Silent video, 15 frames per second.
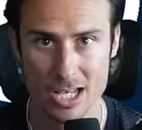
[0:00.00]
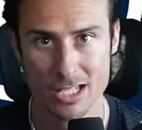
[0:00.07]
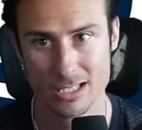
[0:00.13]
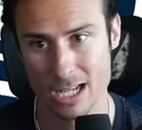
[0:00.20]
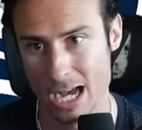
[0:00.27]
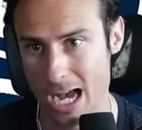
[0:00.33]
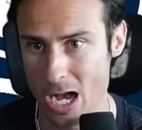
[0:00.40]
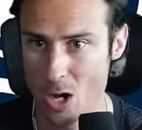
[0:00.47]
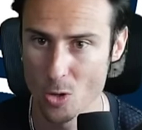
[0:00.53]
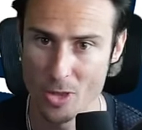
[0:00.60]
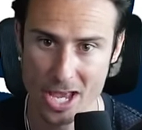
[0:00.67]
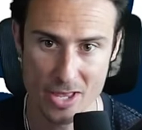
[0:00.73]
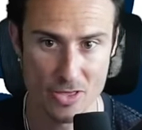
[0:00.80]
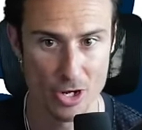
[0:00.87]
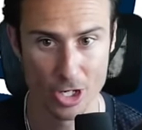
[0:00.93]
to how
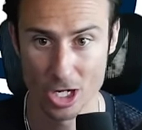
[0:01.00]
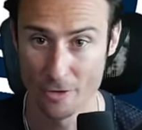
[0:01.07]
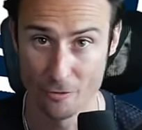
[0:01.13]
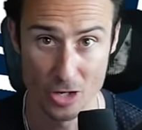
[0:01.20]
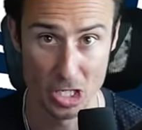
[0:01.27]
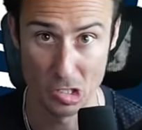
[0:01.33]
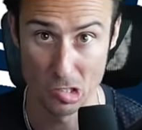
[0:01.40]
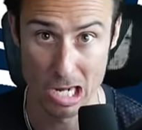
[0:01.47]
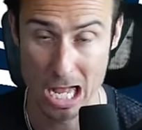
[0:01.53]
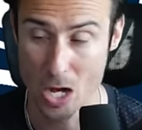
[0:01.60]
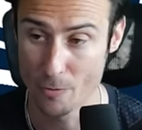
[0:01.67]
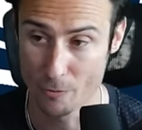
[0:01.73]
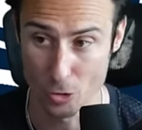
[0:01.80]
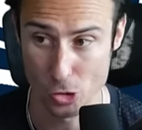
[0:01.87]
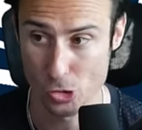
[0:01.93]
they're going to figure it
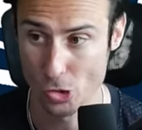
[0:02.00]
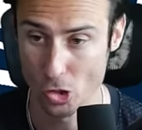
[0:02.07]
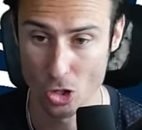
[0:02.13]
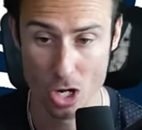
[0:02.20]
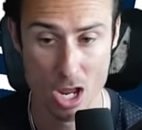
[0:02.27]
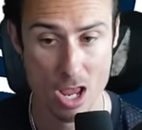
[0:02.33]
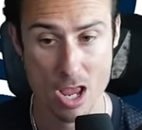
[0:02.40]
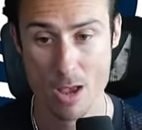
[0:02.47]
out for sure,